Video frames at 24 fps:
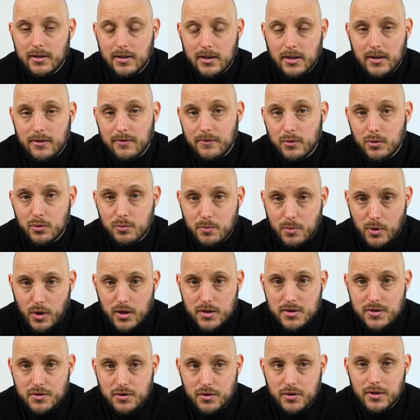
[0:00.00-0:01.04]
A food
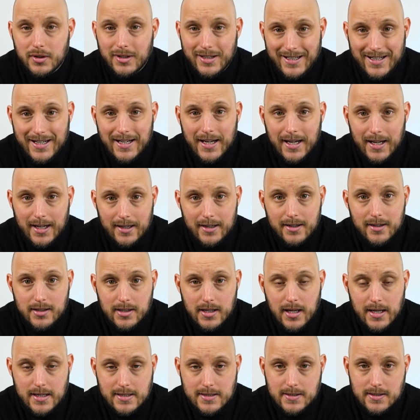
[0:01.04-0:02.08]
processor, it can,
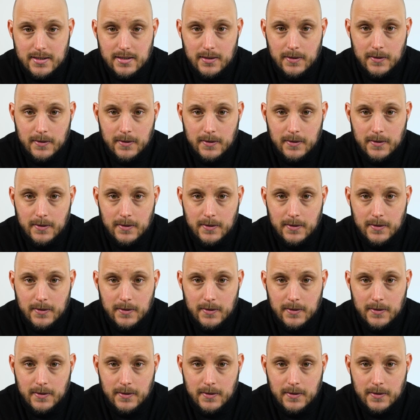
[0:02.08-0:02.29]
yes.